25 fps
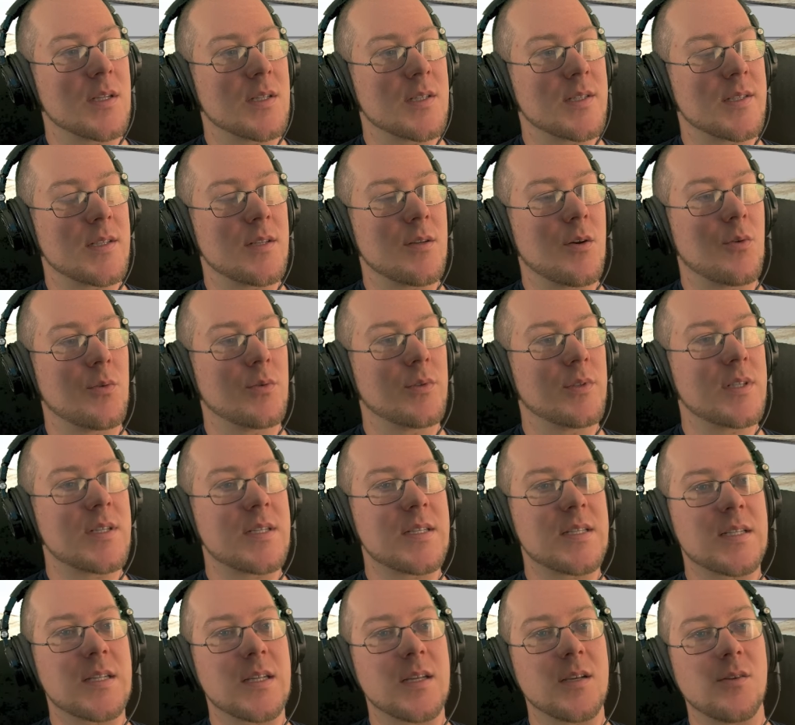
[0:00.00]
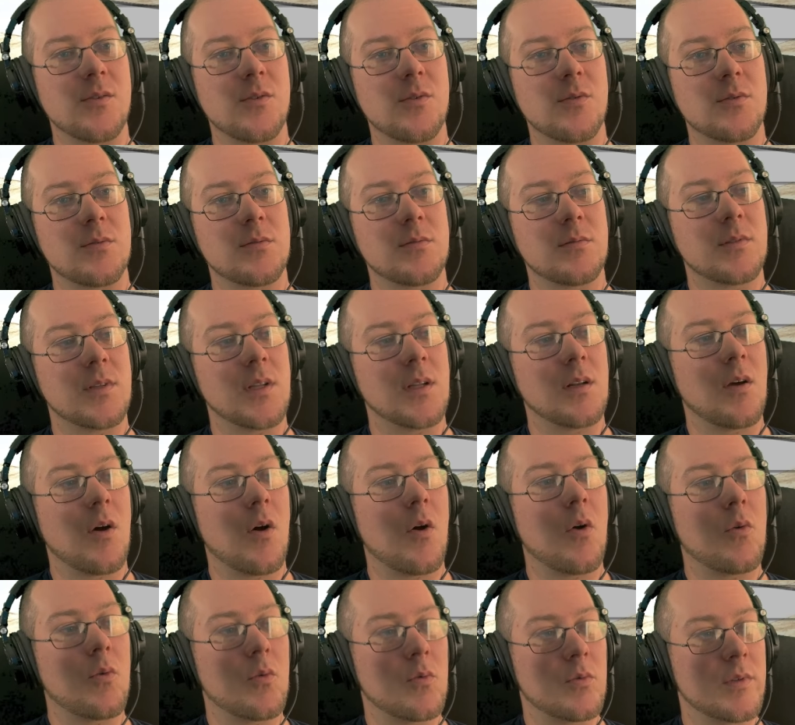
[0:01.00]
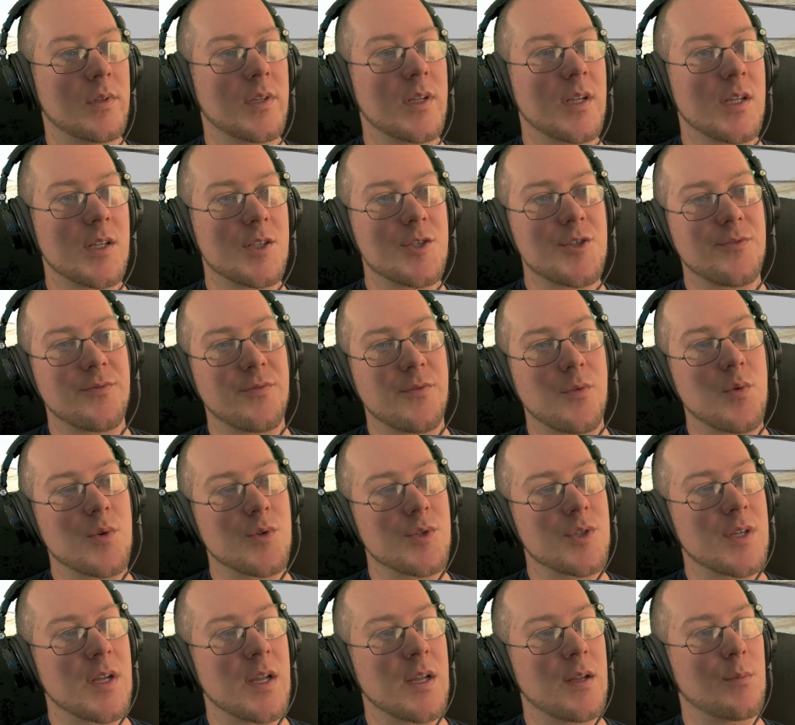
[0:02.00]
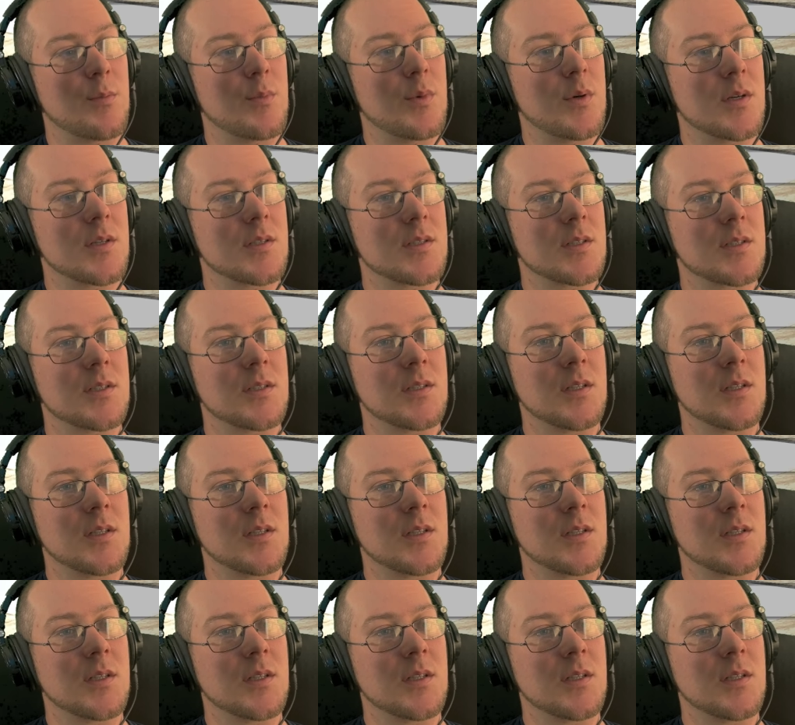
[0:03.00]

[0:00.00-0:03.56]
is the only skill that only gets you Forge Ahead books.